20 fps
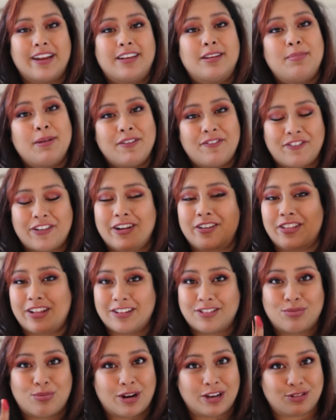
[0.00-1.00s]
to be fair,
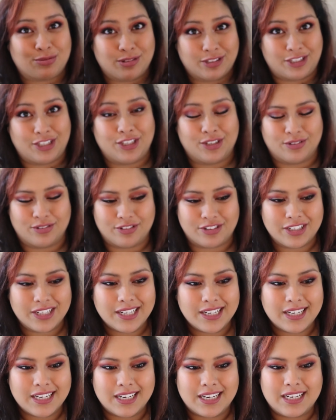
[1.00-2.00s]
that swatch was huge.
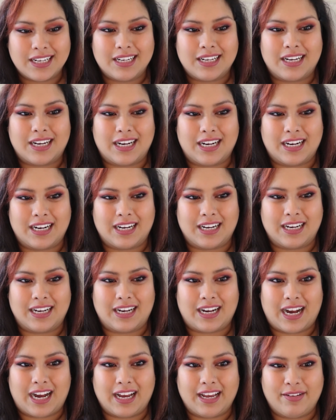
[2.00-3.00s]

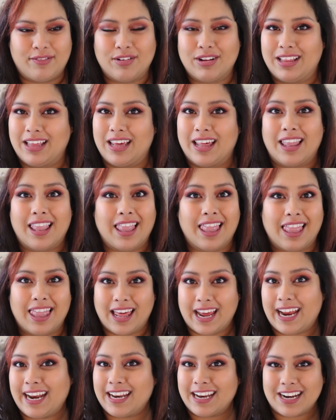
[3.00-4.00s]
I really
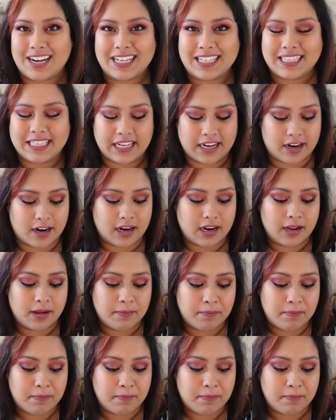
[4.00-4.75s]
laid it on there.